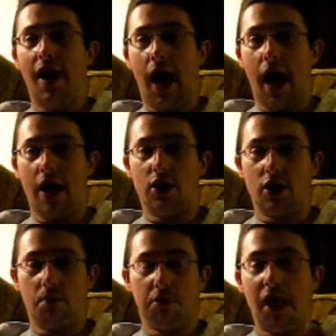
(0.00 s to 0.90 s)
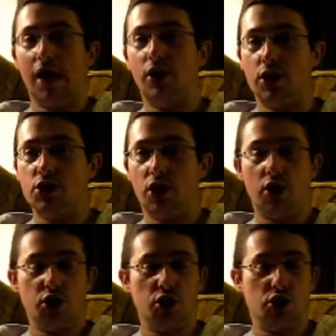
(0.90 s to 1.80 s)
And the blockers
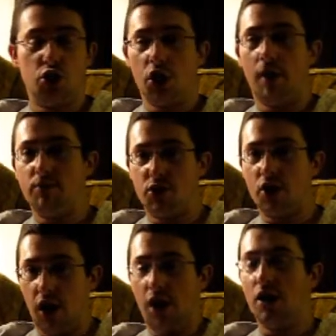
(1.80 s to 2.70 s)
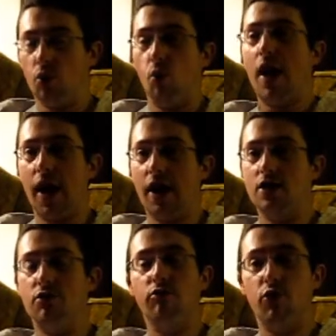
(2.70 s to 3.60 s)
are just chumps that get in the way